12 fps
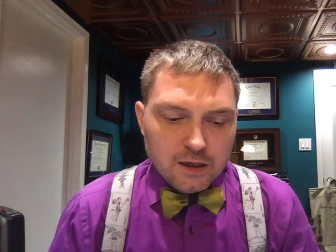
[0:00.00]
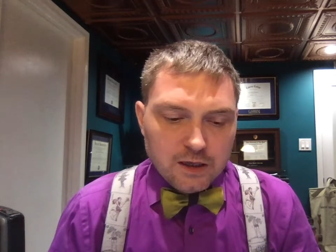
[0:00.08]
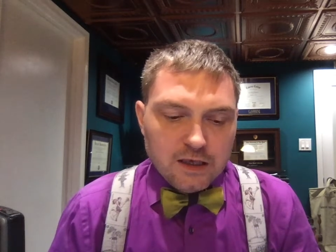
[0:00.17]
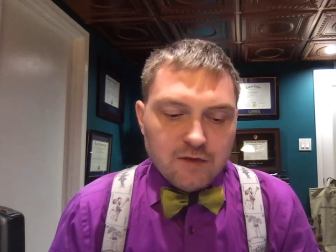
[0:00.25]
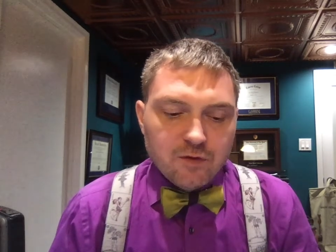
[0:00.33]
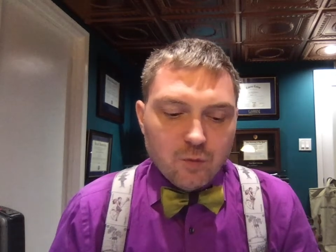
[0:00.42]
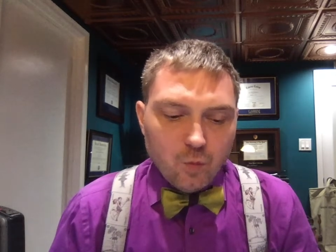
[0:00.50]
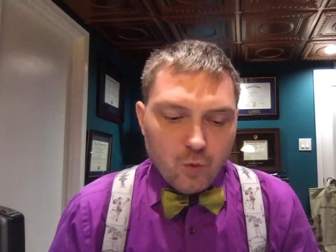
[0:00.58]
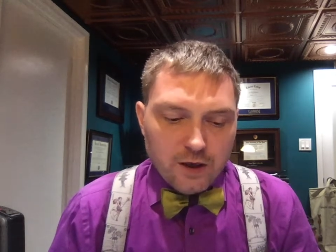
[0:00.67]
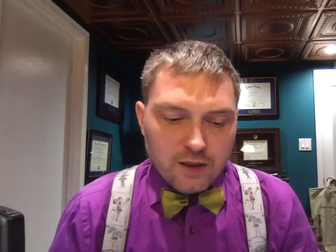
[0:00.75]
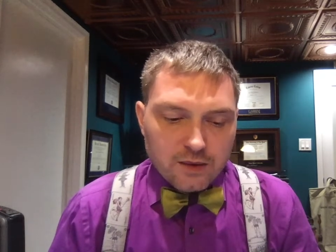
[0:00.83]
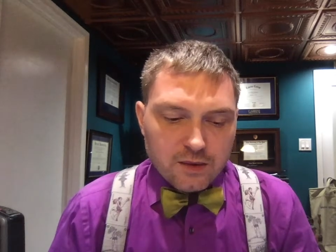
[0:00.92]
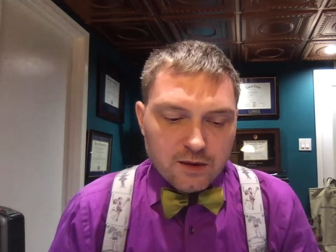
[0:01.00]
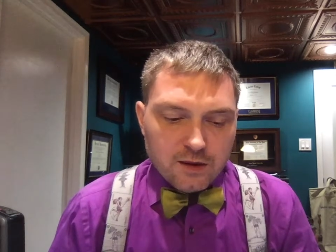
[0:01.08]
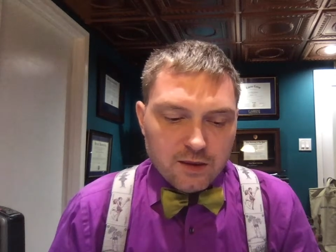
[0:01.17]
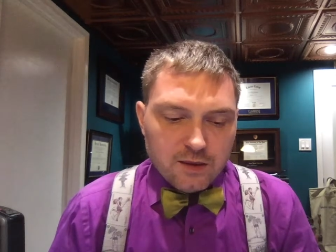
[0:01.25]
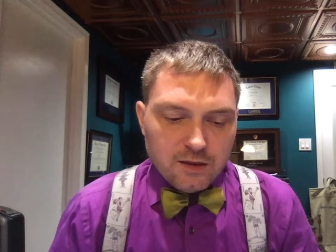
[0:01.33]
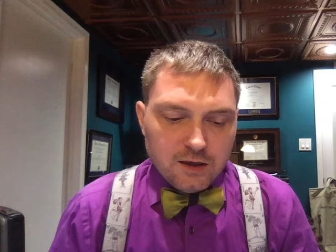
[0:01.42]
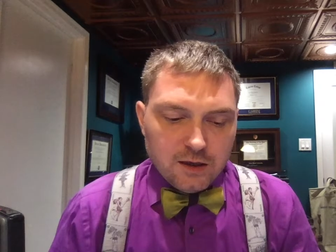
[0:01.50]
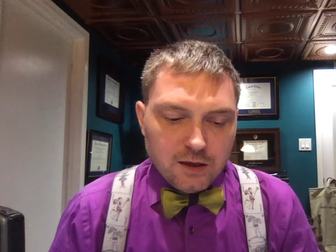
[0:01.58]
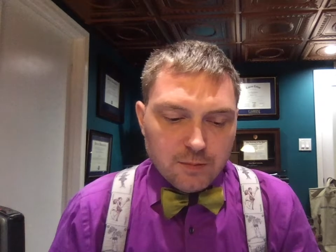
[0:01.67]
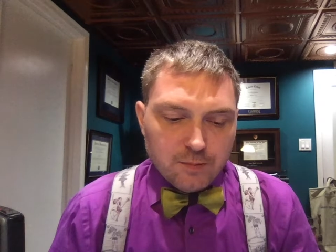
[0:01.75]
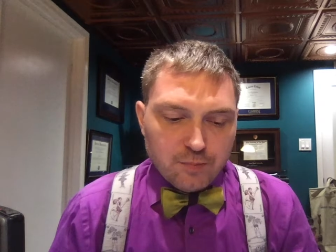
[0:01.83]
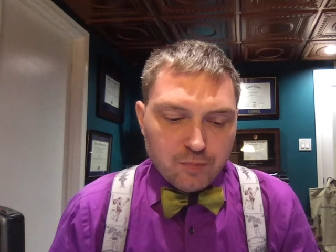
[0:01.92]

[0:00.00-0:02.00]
even with the